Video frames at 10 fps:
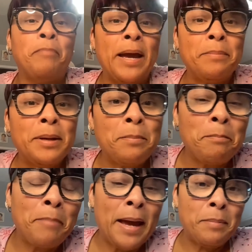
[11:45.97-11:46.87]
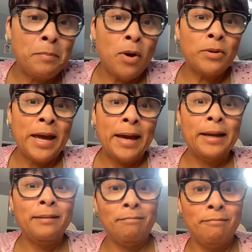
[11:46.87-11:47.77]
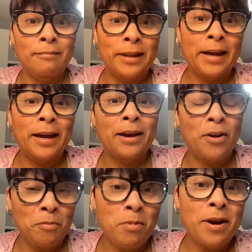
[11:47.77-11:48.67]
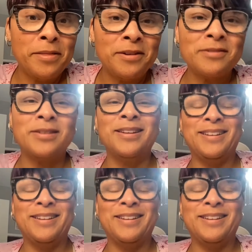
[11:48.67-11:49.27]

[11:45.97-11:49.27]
baby baby Monet and her brothers